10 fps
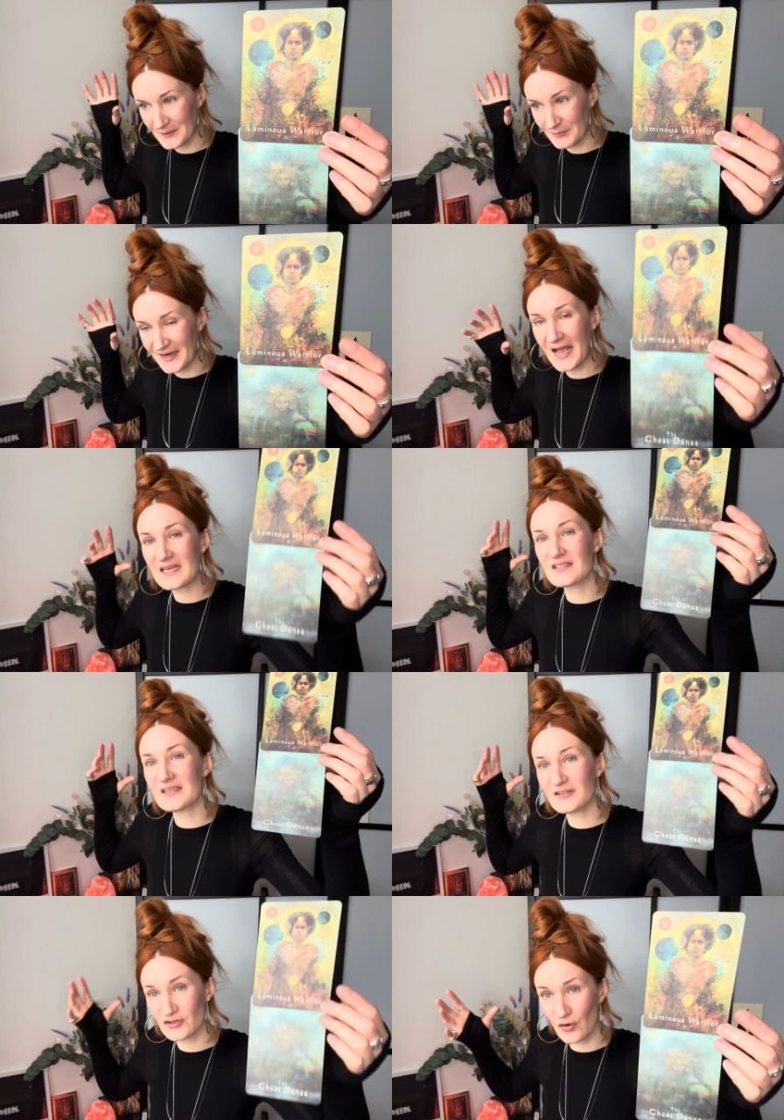But it has a
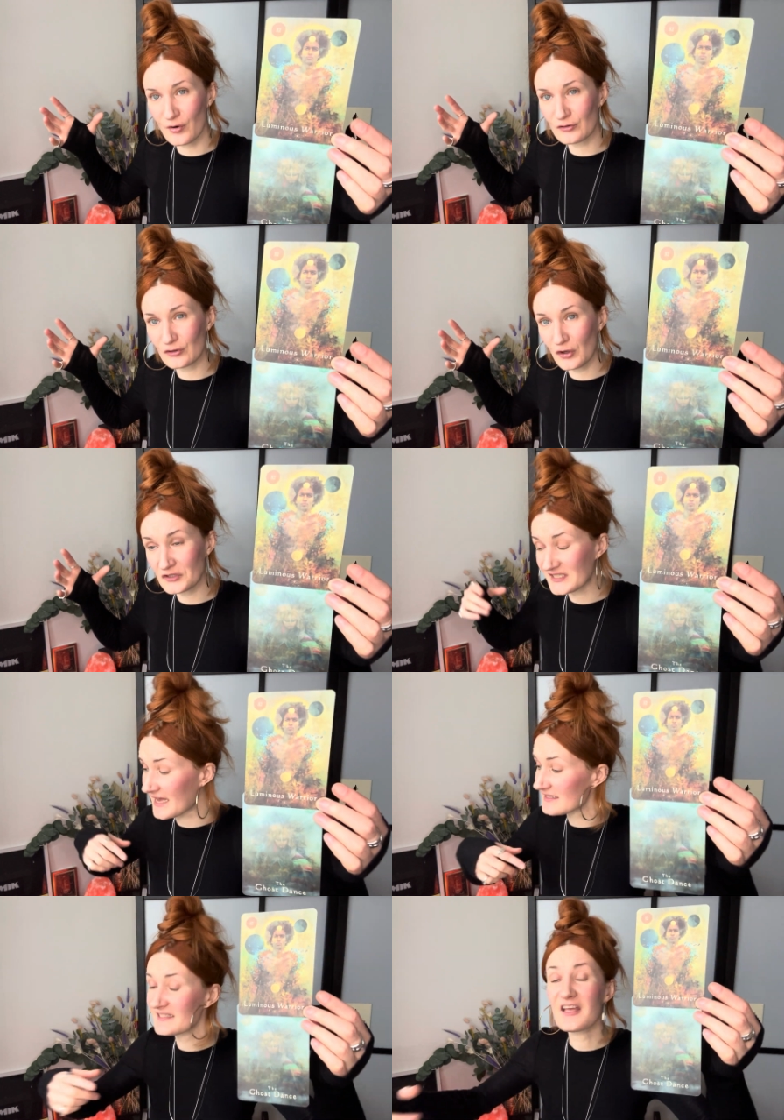historical
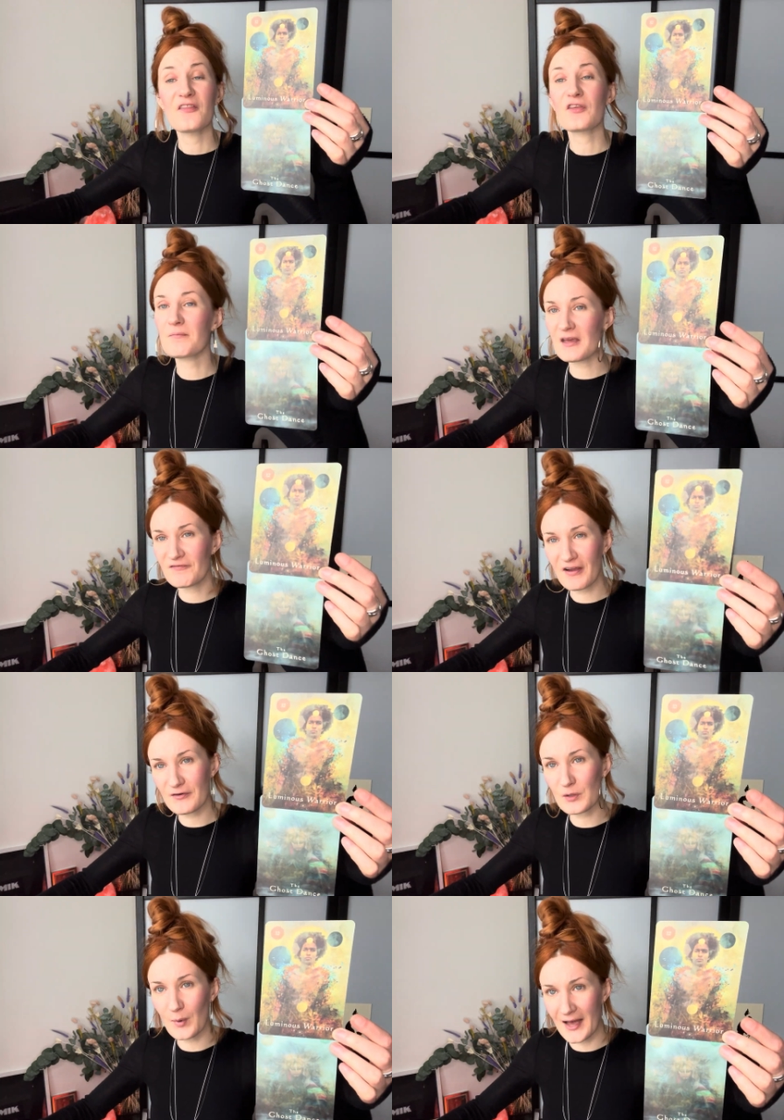context that may
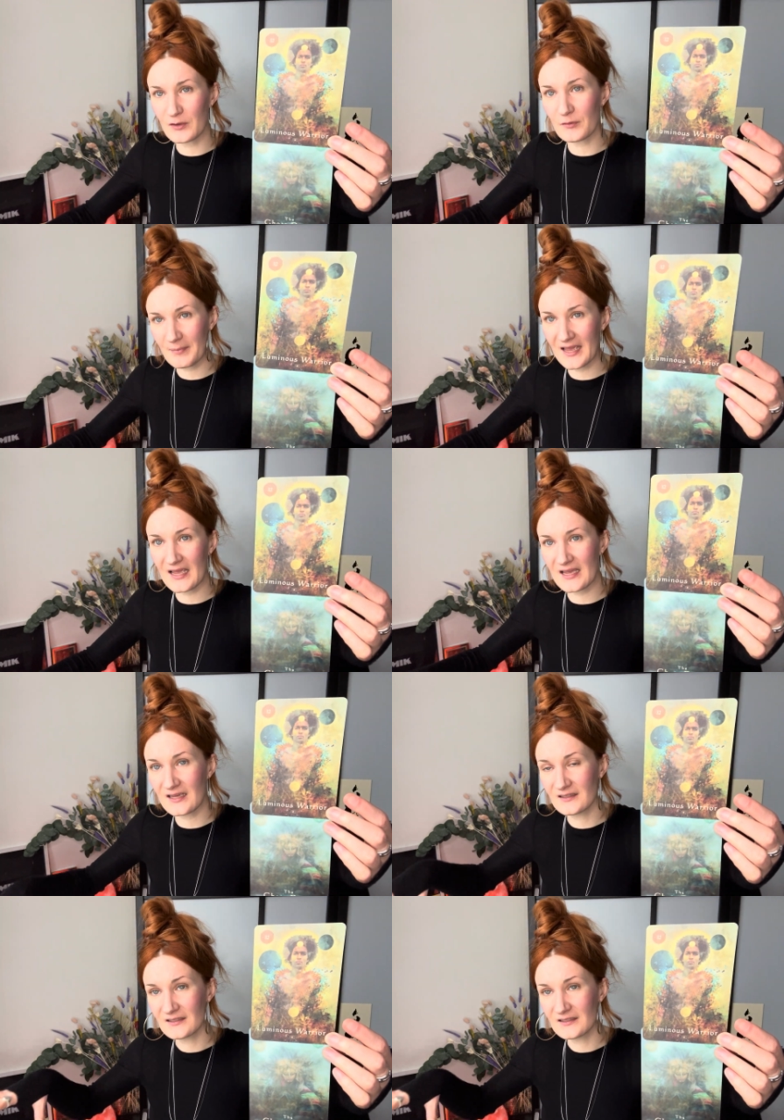very well be